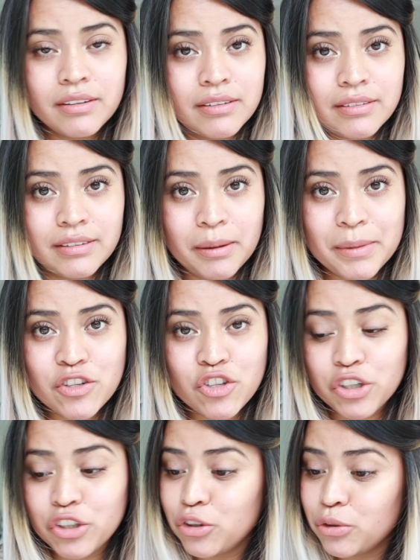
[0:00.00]

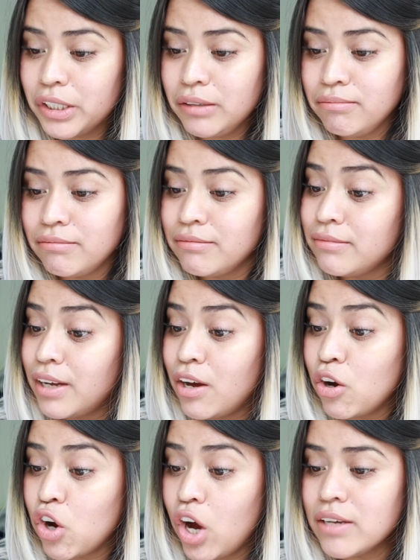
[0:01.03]
Semester 3,
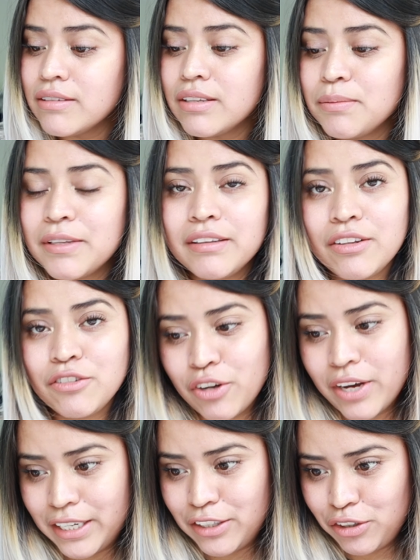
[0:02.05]
Concepts in Dental
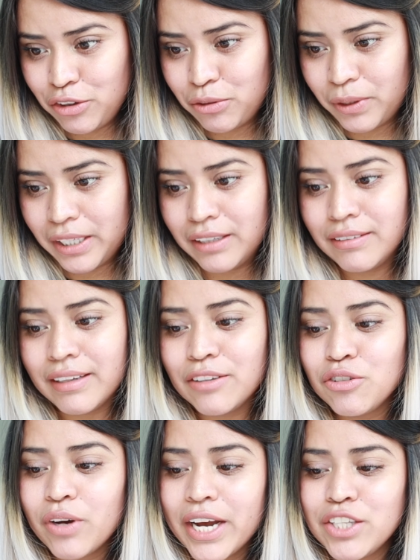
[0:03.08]
Hygiene 3,
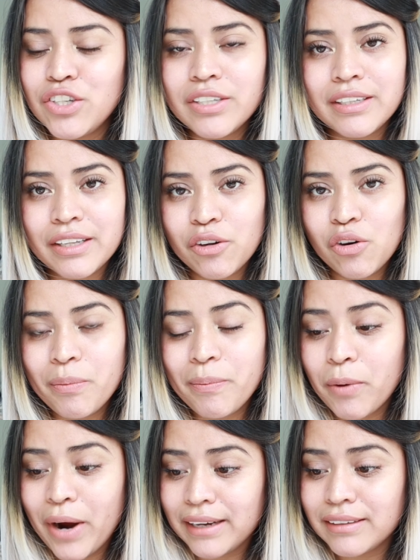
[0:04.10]
Dental Hygiene Clinical
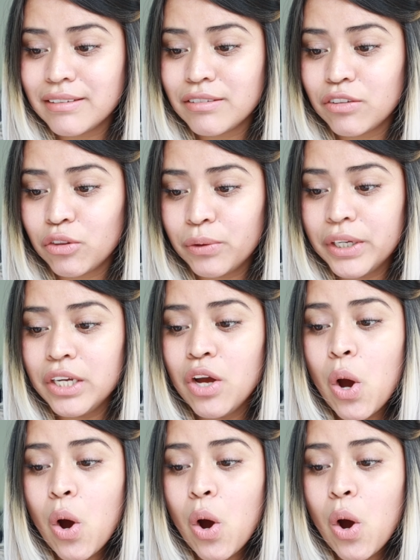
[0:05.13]
Practice 3,